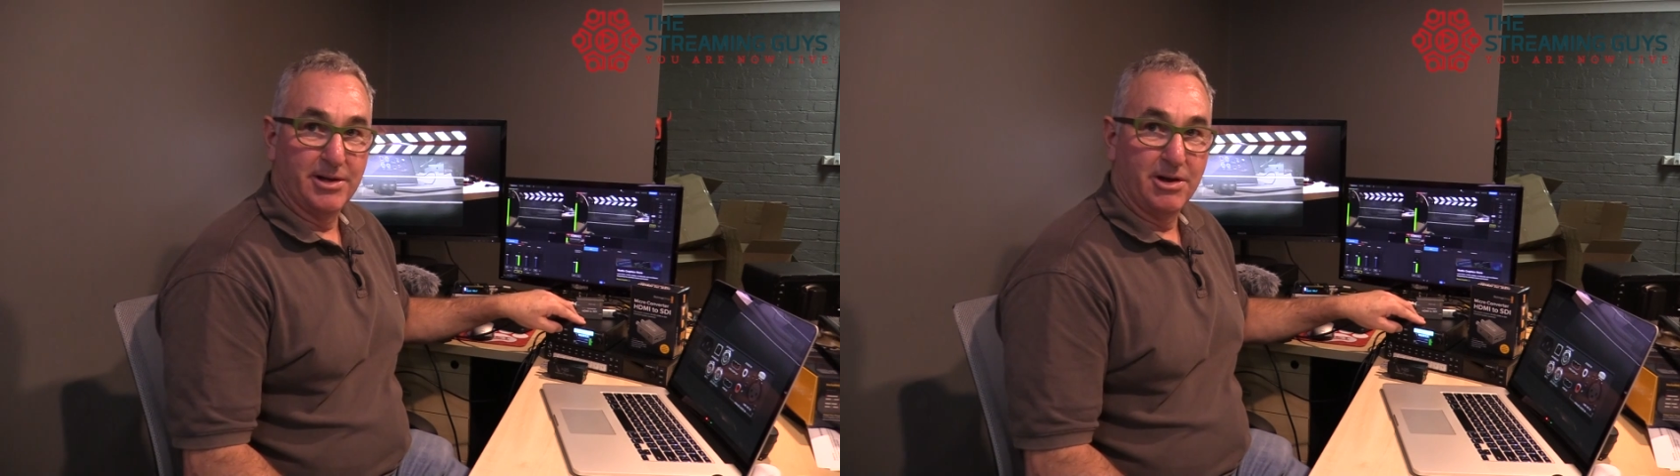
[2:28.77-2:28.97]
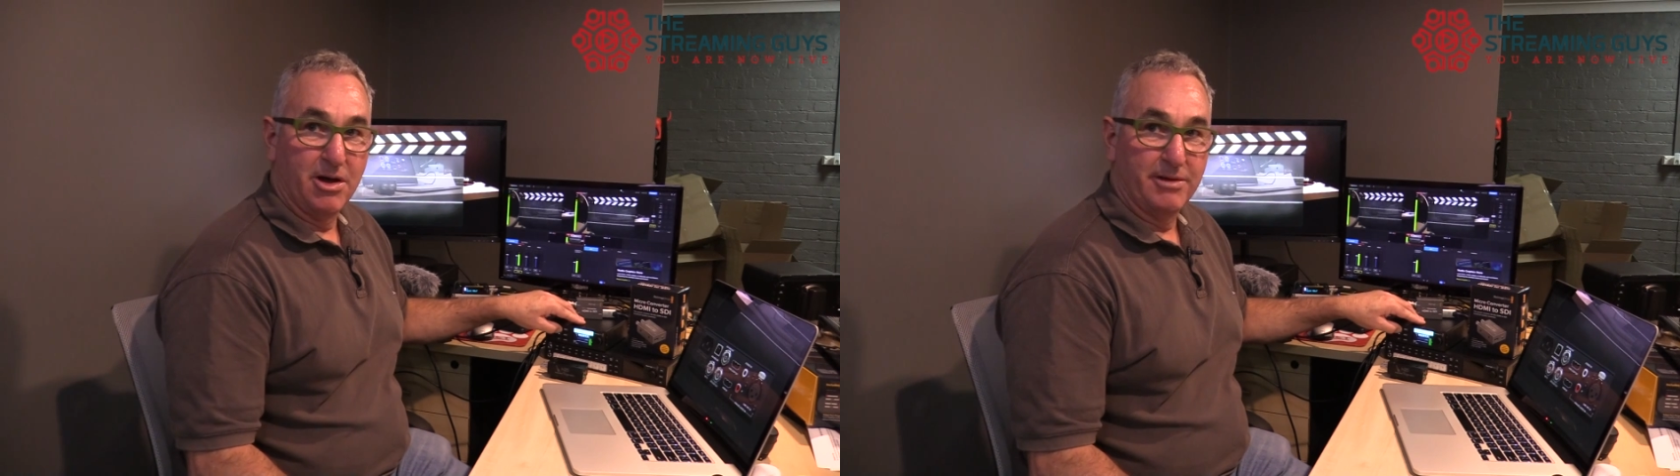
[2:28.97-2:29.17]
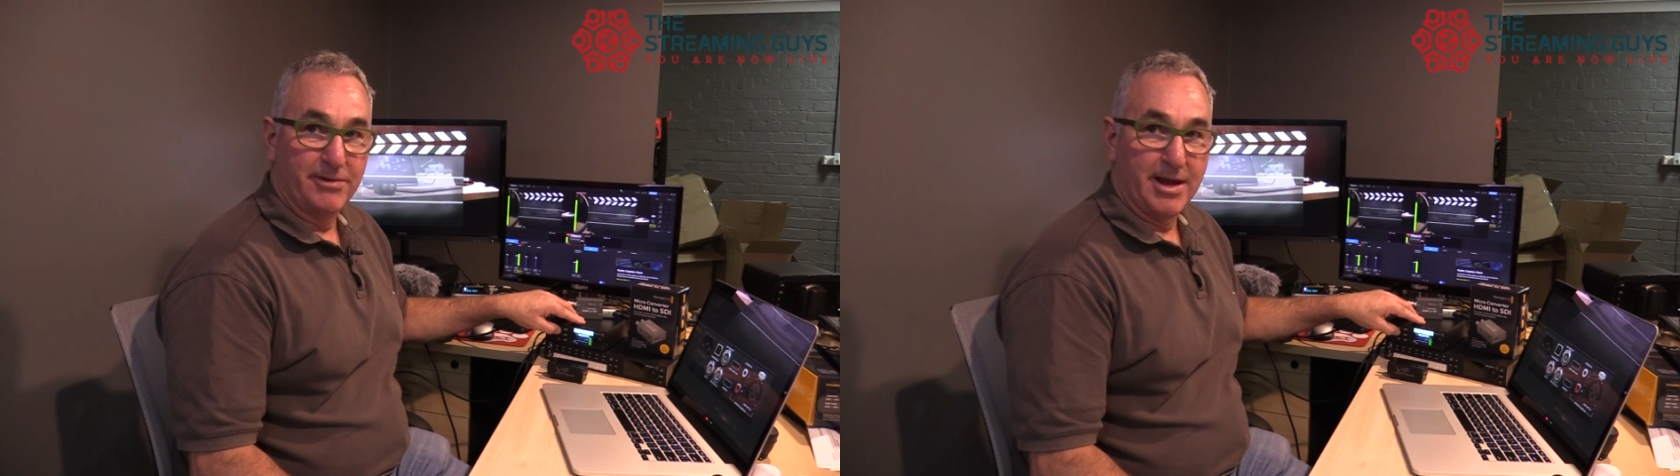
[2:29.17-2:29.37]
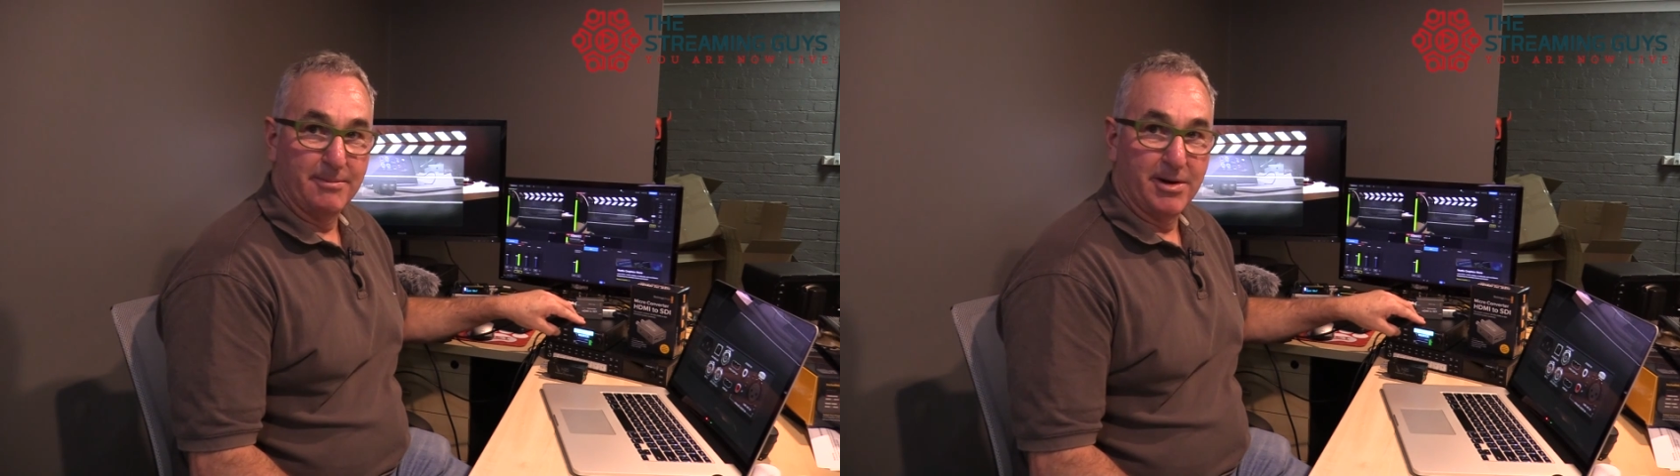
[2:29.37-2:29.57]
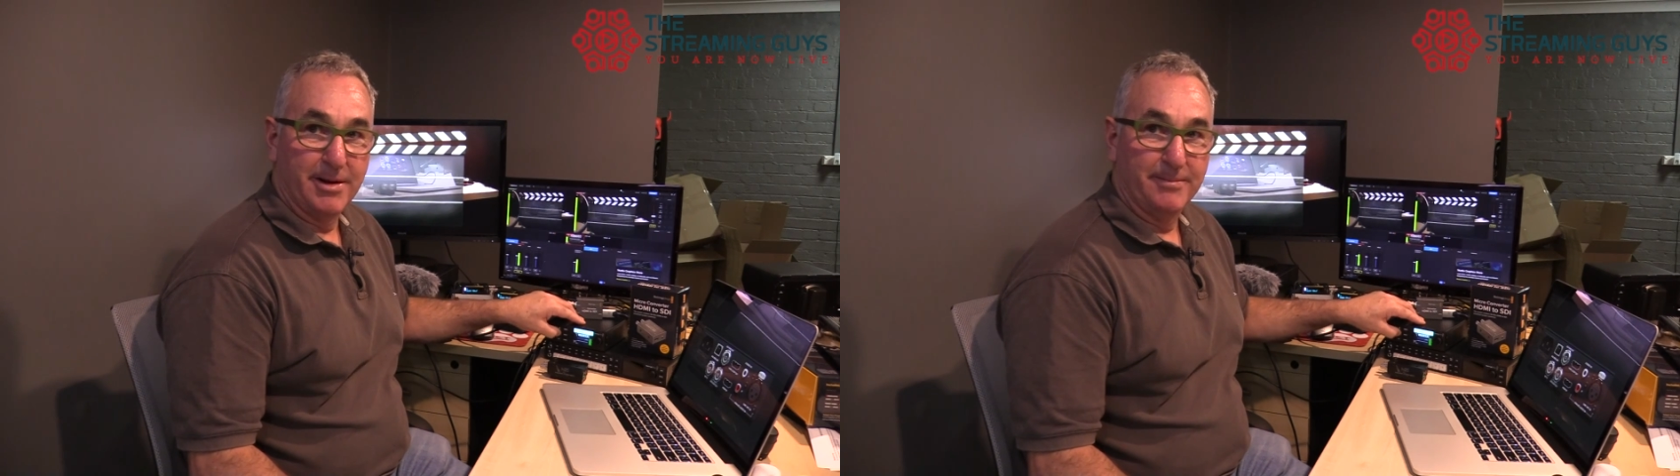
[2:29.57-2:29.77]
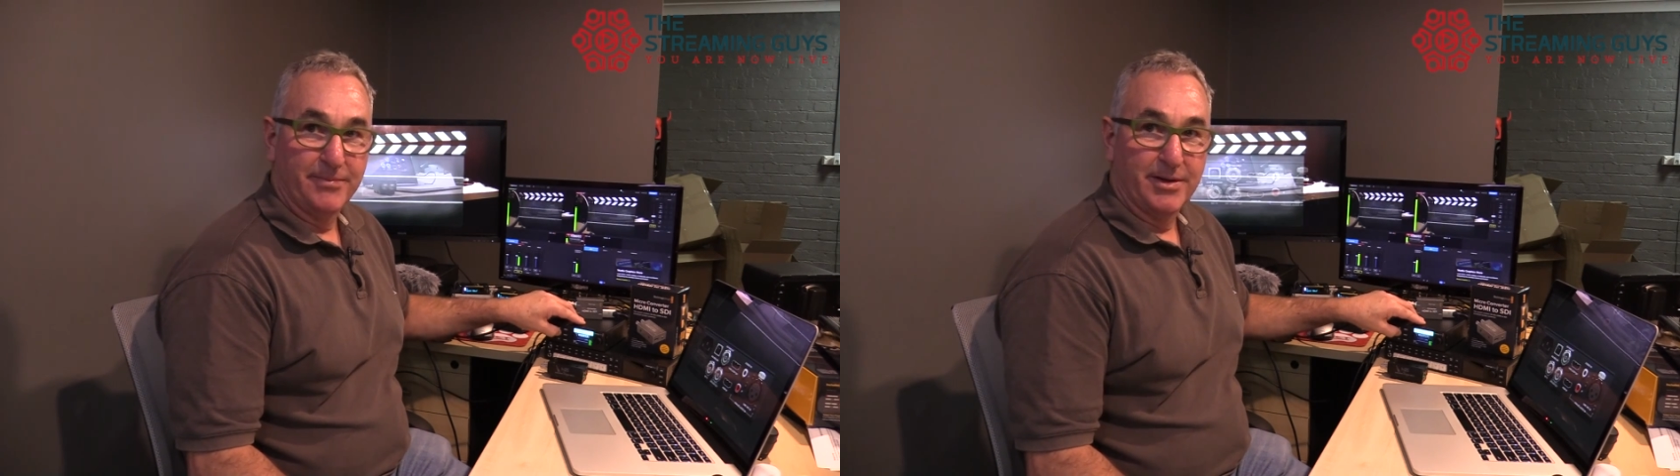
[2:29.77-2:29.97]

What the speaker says: the live camera